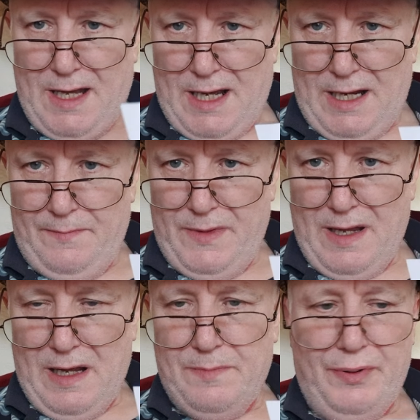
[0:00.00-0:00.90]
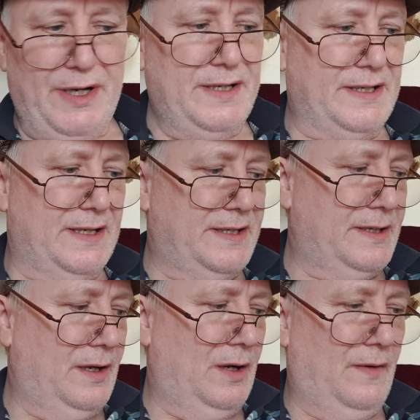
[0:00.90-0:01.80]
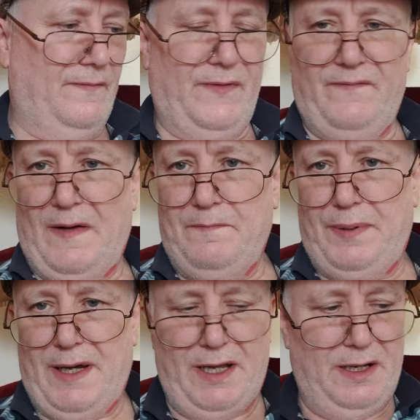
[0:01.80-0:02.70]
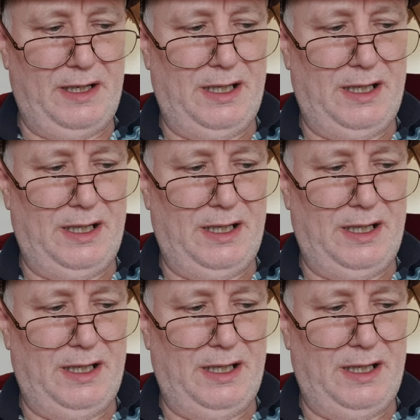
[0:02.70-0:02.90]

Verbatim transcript: I'm the High Priestess of the Vampire